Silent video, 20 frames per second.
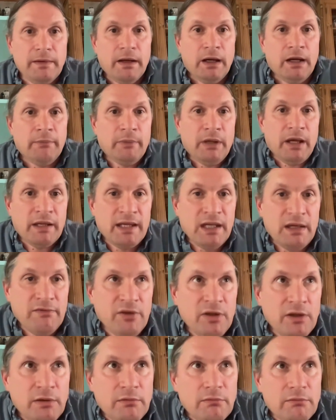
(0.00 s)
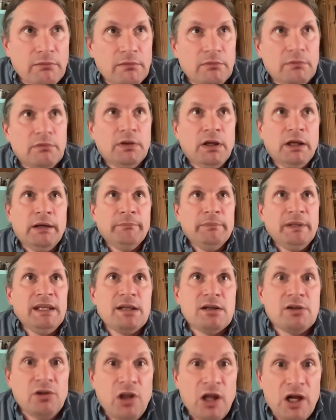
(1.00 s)
um, a given um,
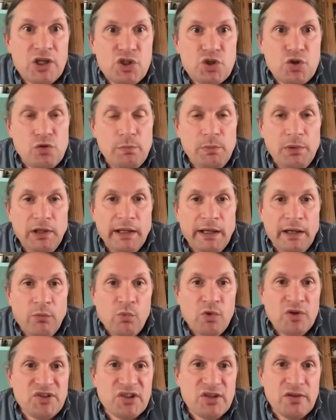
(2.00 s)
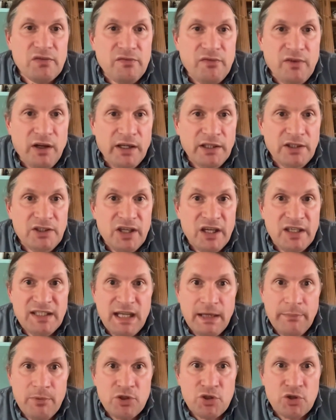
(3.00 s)
ecological plant wants to find a
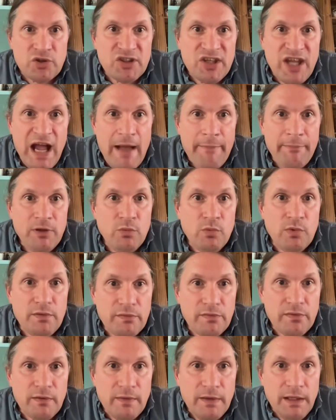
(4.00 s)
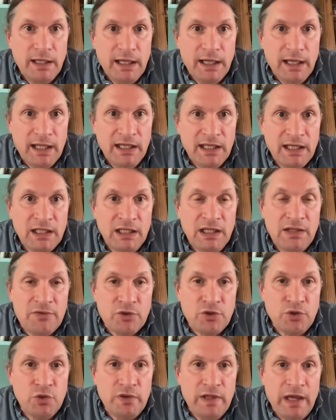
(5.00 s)
temperature it's happy with, and it can either
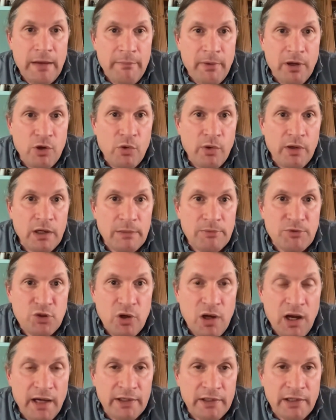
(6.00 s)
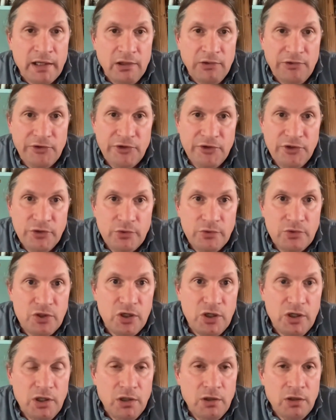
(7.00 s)
do that by going up to a higher altitude
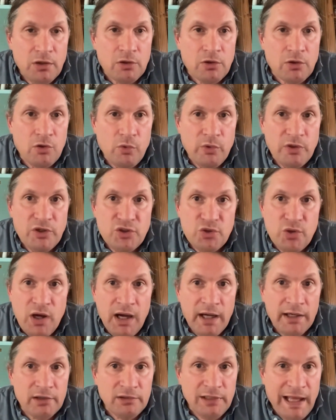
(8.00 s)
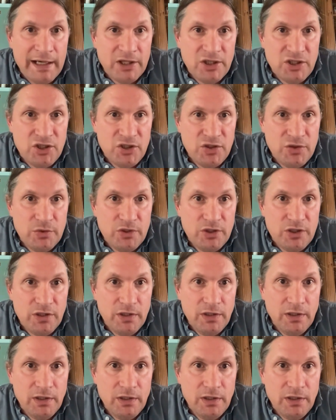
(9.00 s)
or going to a higher latitude.